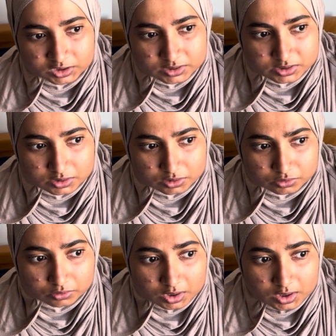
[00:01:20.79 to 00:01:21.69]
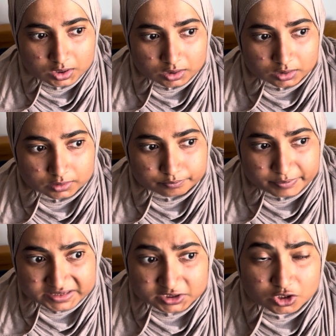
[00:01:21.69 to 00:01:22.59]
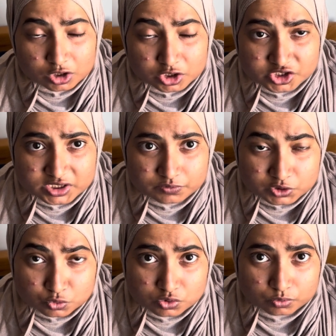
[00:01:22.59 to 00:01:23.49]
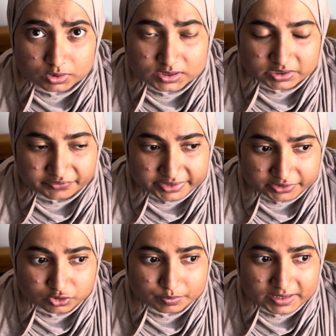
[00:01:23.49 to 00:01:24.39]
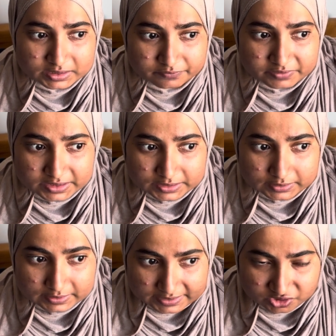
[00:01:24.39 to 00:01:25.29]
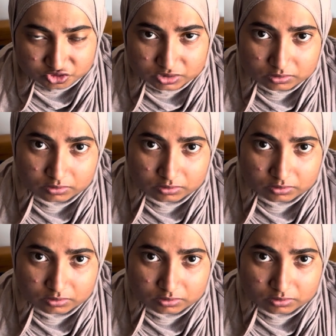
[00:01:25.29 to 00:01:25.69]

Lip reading: So methodology we used was retrospective data collection.